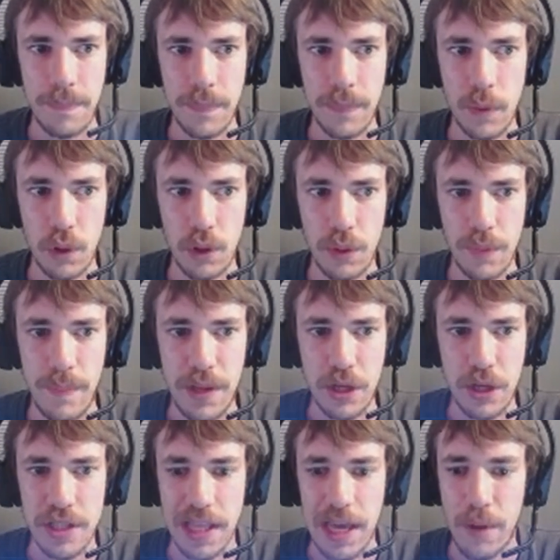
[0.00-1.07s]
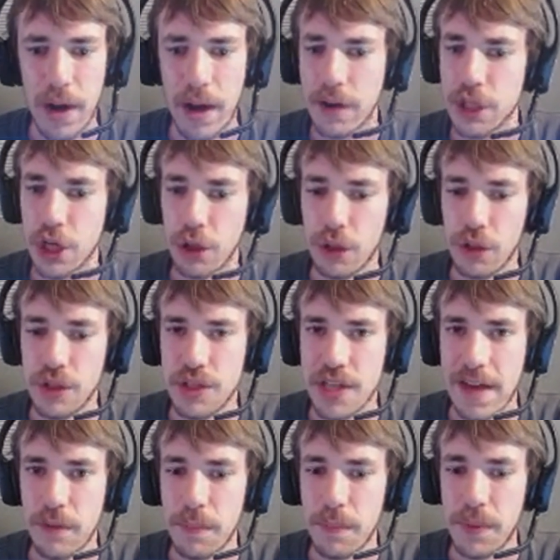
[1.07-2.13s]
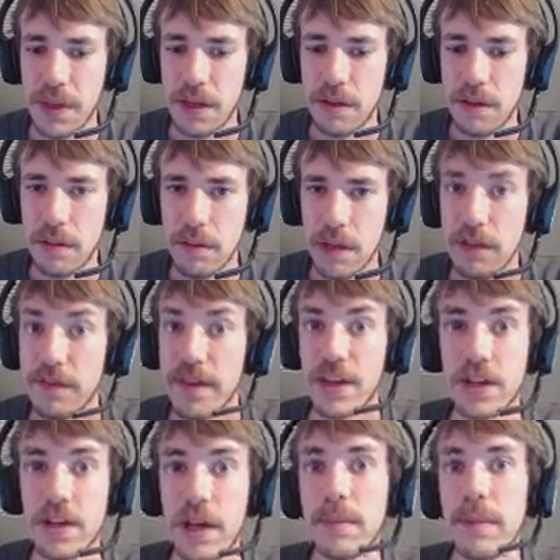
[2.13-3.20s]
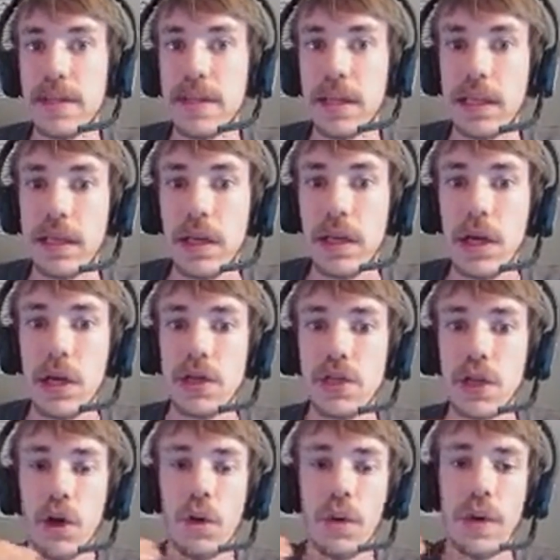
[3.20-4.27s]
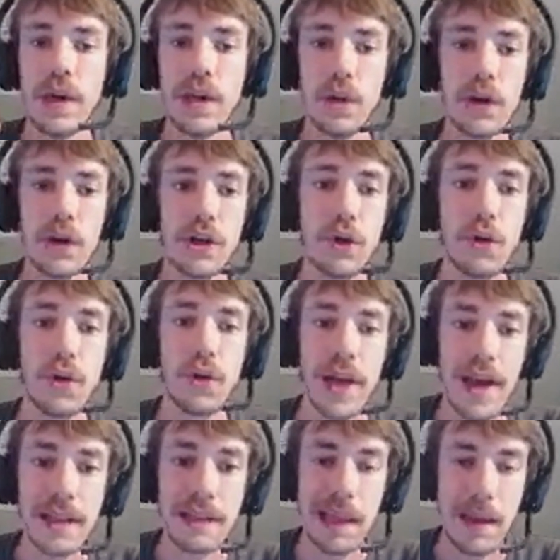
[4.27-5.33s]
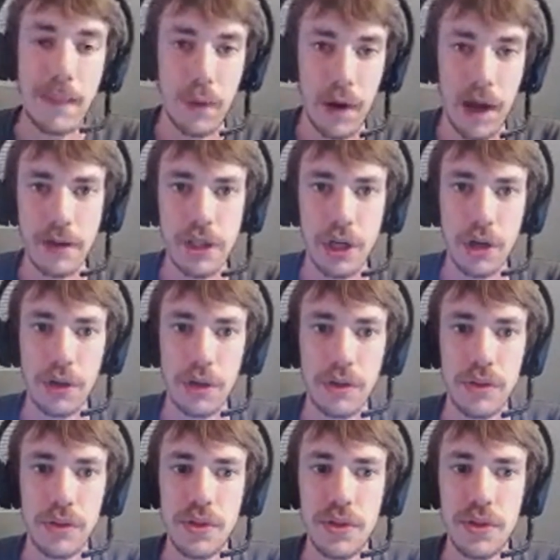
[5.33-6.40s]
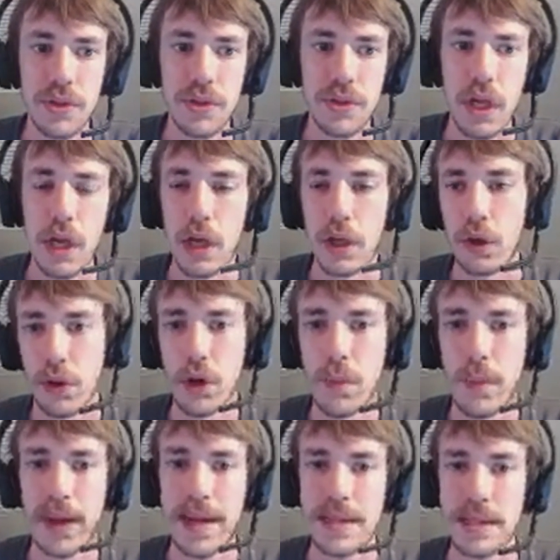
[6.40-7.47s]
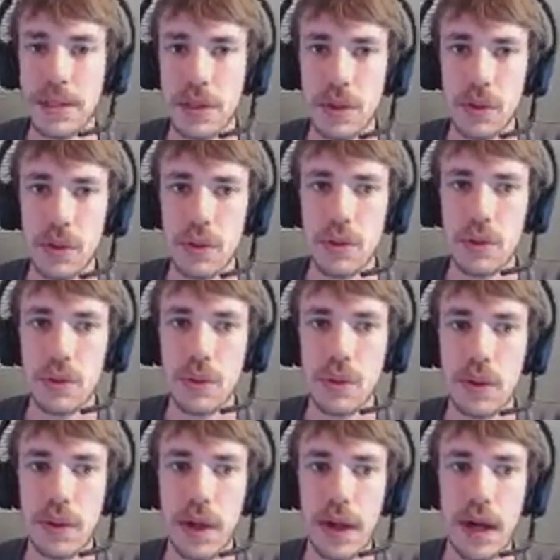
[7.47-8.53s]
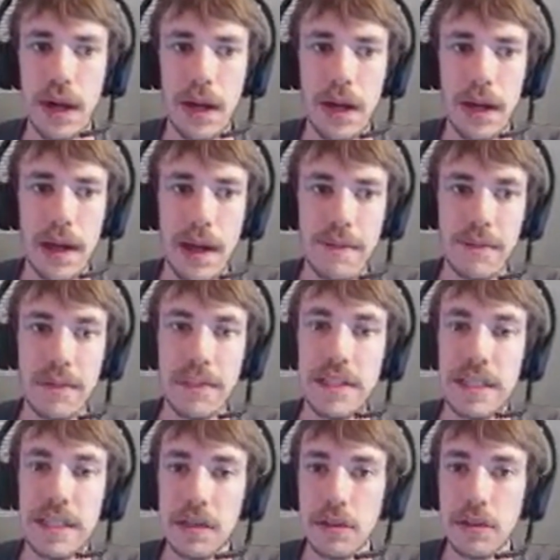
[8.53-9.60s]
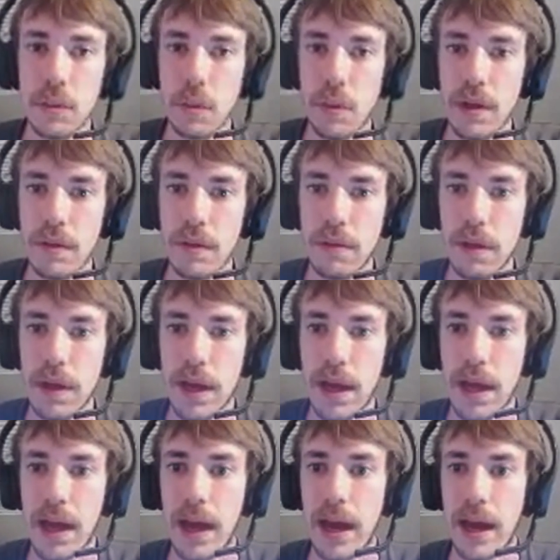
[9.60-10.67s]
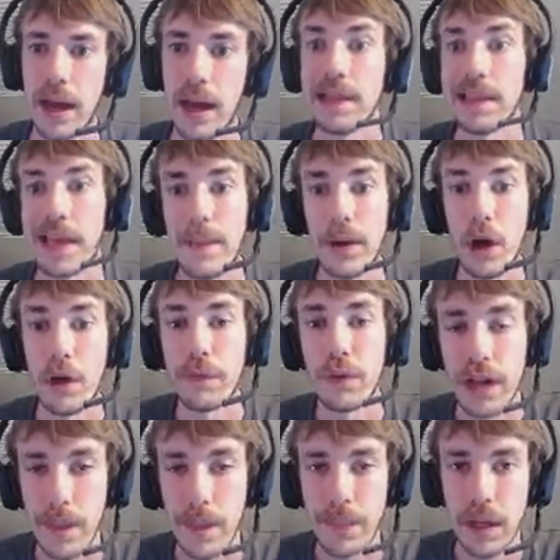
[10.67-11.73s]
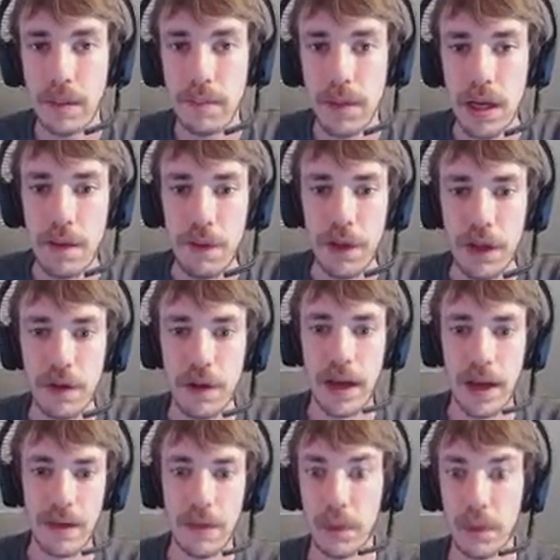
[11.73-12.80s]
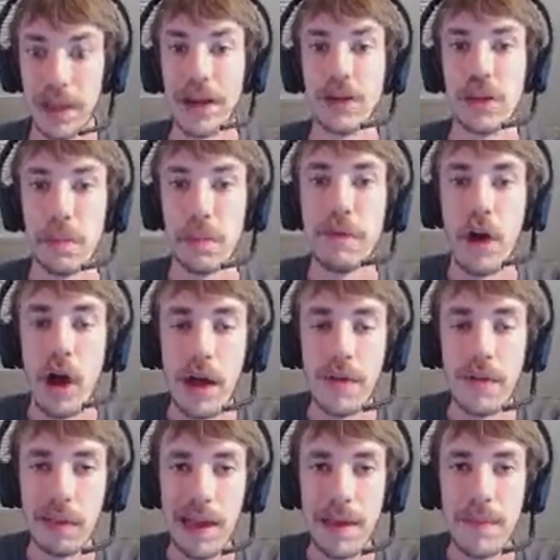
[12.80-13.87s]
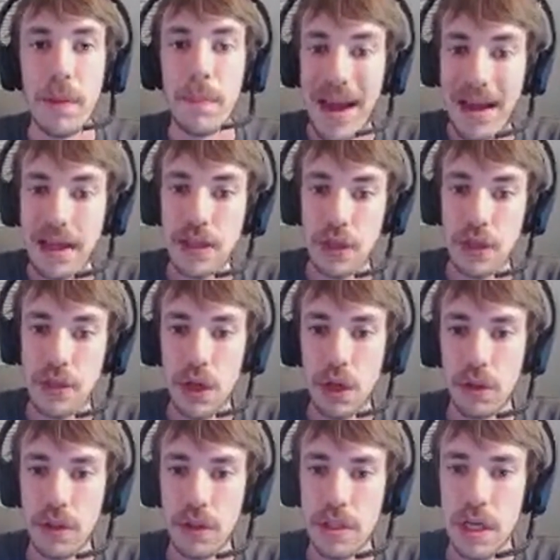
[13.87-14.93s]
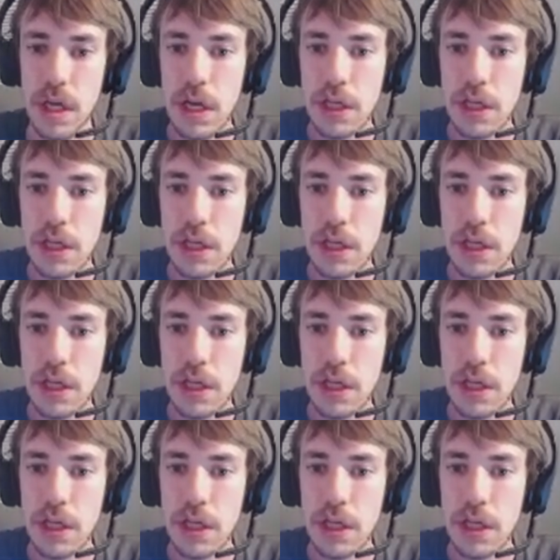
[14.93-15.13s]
Or because labor hour tokens haven't been invented yet, basically. So in order to create labor hour tokens, Chronobank has to have a deal with a labor offering company that will actually provide the labor that backs those tokens.